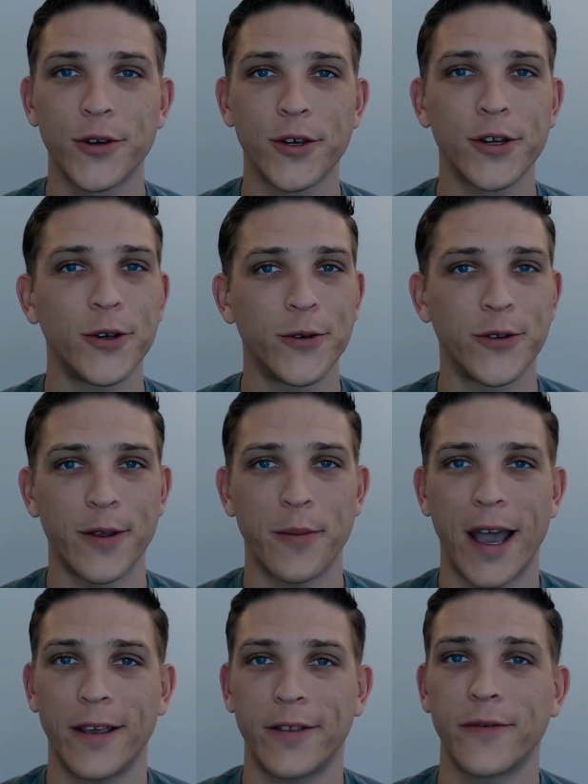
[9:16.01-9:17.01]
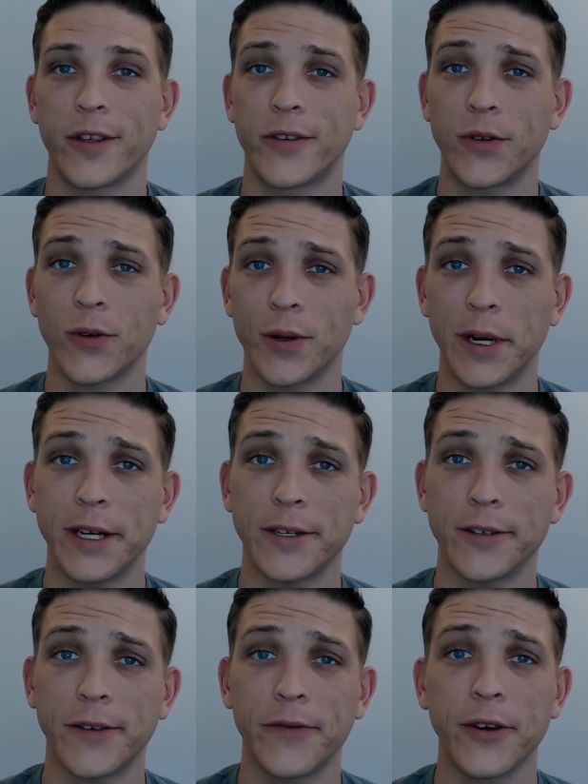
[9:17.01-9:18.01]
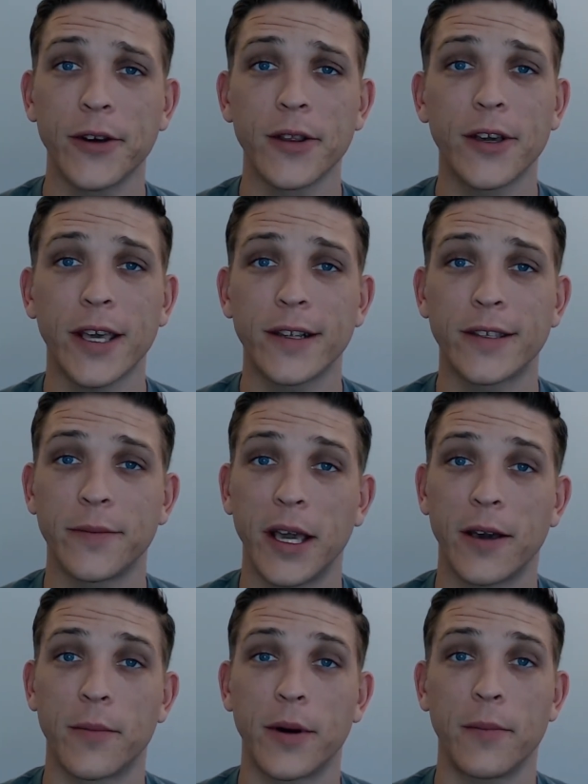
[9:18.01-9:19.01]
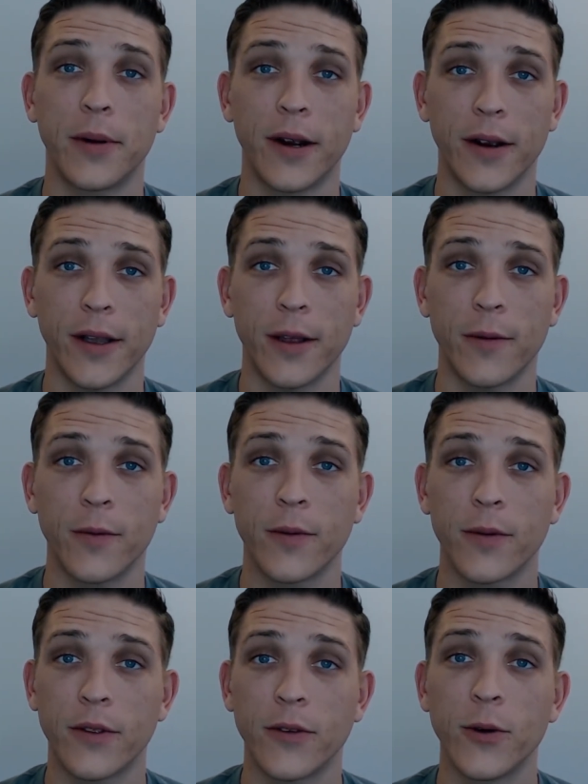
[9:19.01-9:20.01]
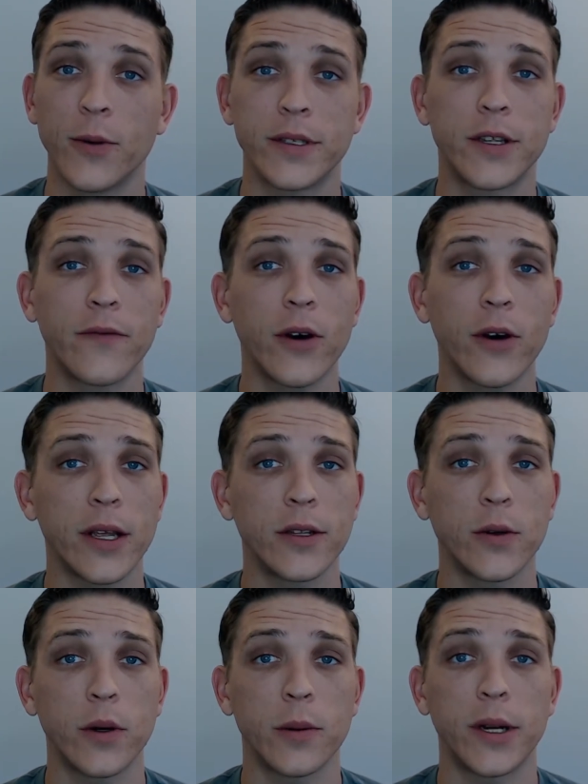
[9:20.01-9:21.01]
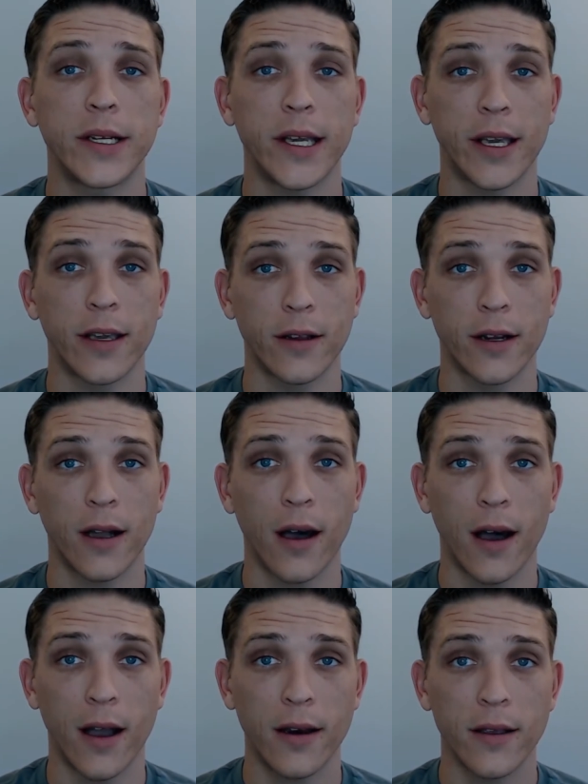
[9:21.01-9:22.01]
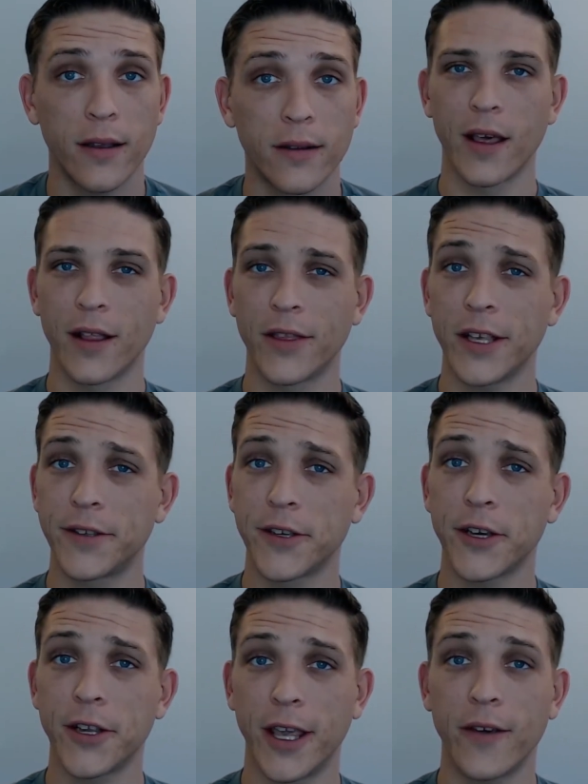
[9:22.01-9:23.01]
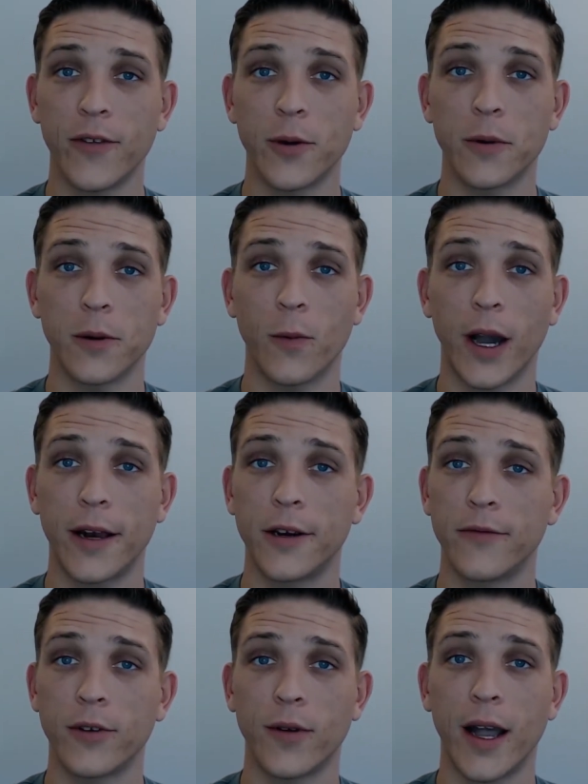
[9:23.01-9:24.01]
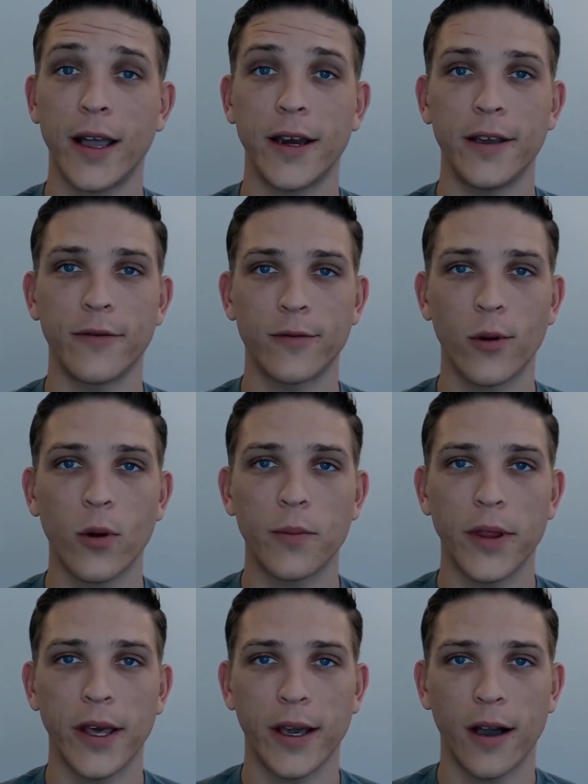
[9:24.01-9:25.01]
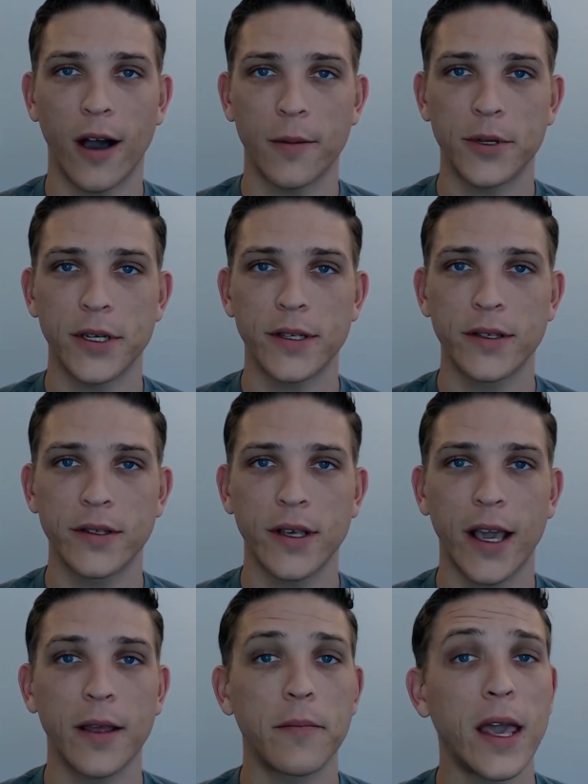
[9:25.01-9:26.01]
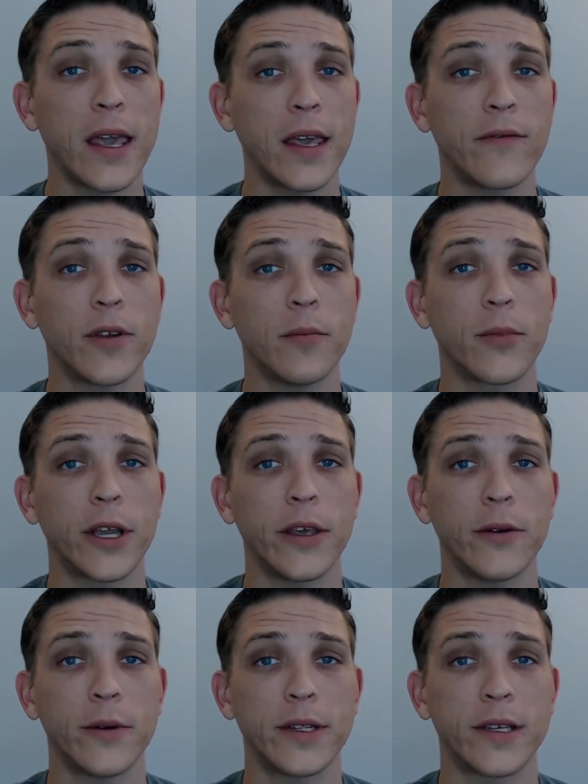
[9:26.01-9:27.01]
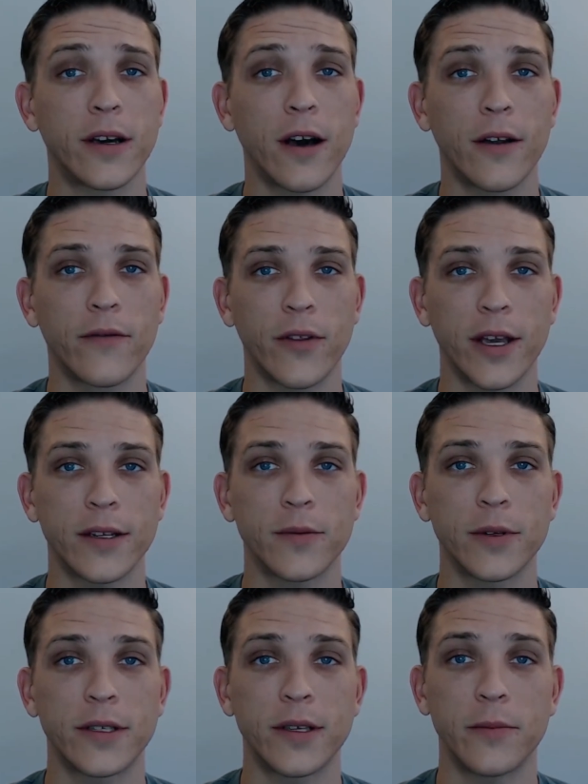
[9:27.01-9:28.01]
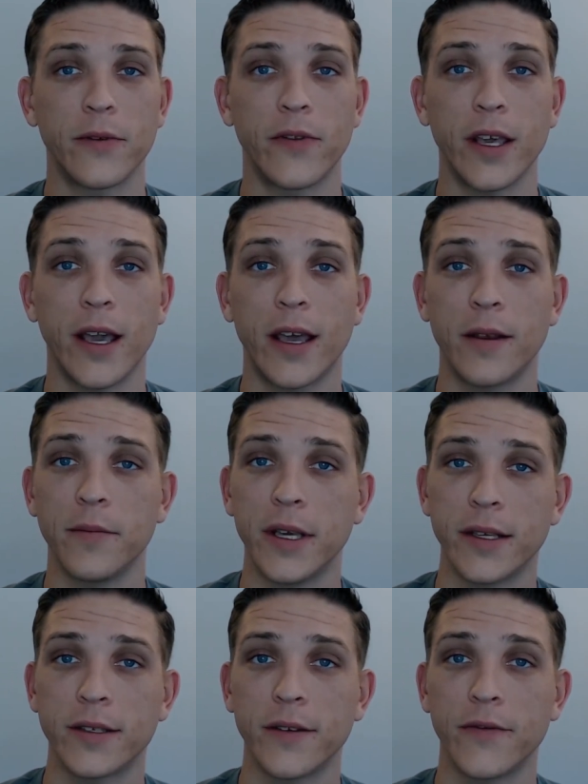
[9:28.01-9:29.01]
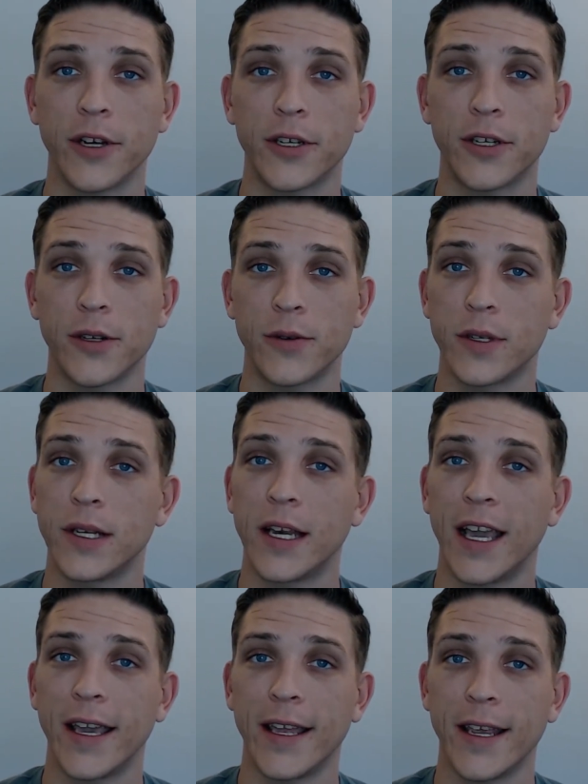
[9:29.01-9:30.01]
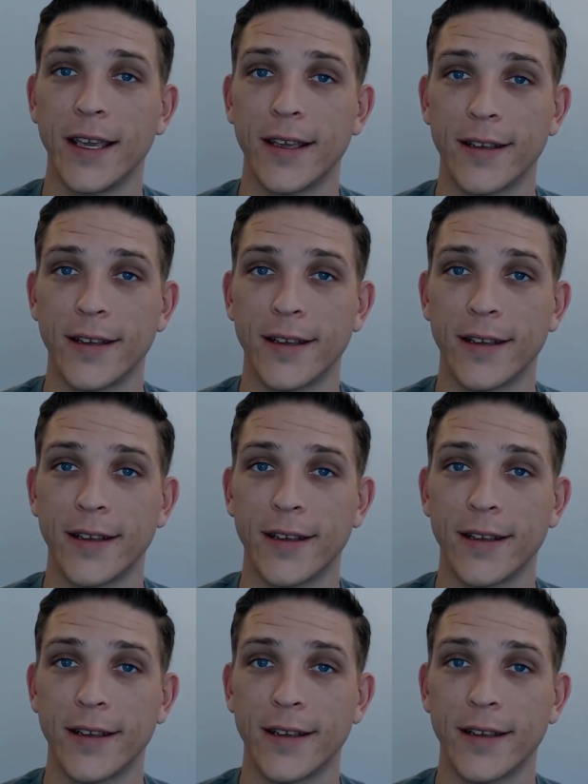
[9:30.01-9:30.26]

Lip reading: should choose the path of the Storm Herald if you're looking to make a barbarian who is devoted to a particular god. This could give you a wider variety of role-playing options, and may even bring you into conflict with some of the enemies of your chosen deity.